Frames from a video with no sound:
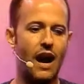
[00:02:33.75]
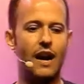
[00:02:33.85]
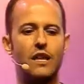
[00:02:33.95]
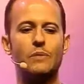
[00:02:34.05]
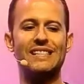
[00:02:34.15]

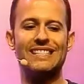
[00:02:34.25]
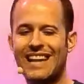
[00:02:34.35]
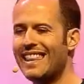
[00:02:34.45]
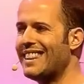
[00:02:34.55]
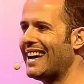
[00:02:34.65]
and then we
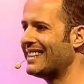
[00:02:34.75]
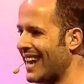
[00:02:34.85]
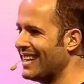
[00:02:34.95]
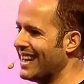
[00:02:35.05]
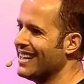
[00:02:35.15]
send that
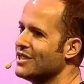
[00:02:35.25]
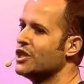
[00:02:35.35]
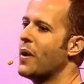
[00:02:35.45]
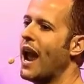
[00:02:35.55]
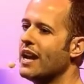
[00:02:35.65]
data
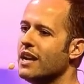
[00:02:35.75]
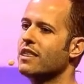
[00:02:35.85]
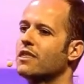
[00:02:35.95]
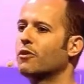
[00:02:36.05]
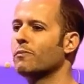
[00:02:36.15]
to any
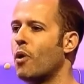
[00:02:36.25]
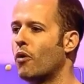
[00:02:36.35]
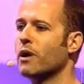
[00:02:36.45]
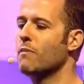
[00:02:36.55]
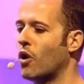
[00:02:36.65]

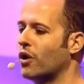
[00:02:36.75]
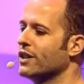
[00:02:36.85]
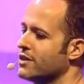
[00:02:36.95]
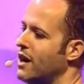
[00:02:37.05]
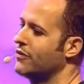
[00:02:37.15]
third-party
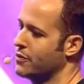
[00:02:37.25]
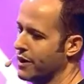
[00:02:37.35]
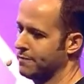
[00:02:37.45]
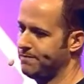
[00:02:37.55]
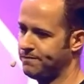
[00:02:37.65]
marketing
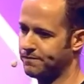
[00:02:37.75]
software.